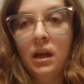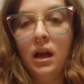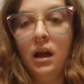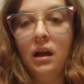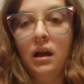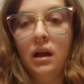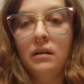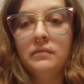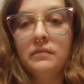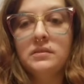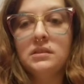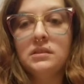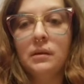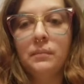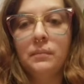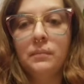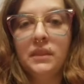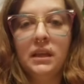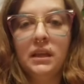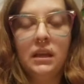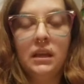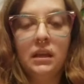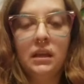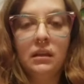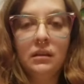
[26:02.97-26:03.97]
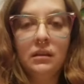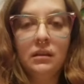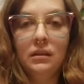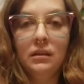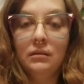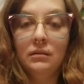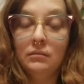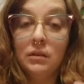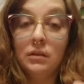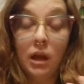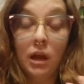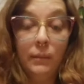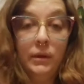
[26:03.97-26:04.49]
of something
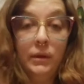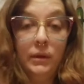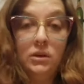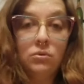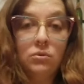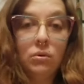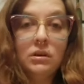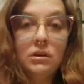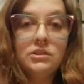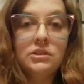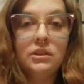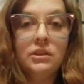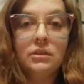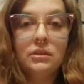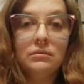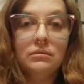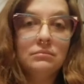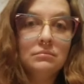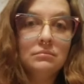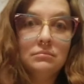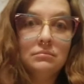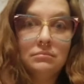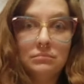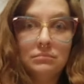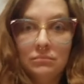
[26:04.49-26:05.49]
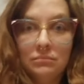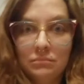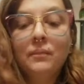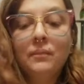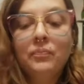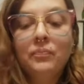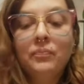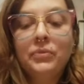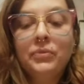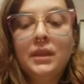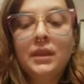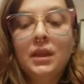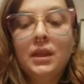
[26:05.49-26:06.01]
coming towards you.
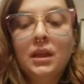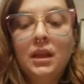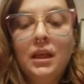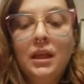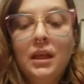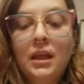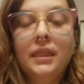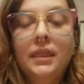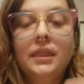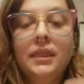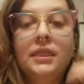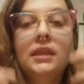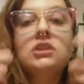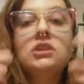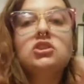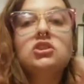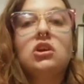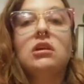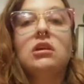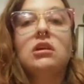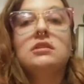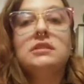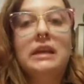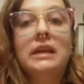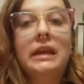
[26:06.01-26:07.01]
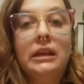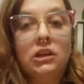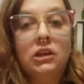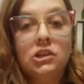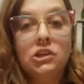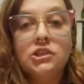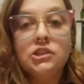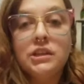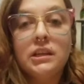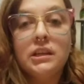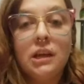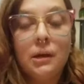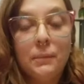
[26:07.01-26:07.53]
The jar's
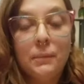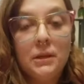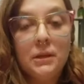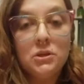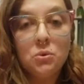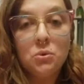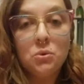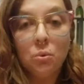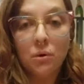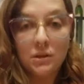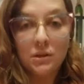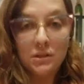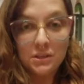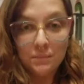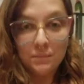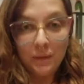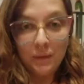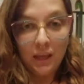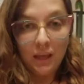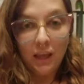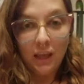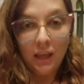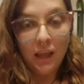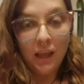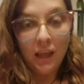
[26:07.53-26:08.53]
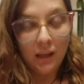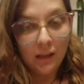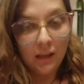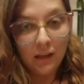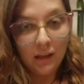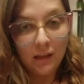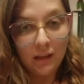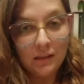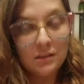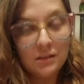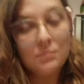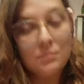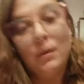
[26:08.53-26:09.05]
energy coming towards me
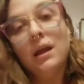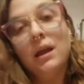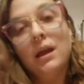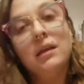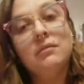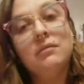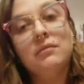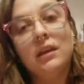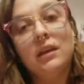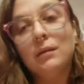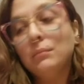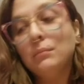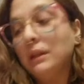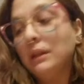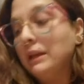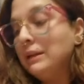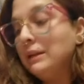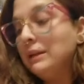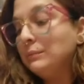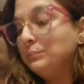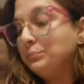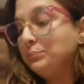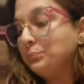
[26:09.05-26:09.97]
and my family.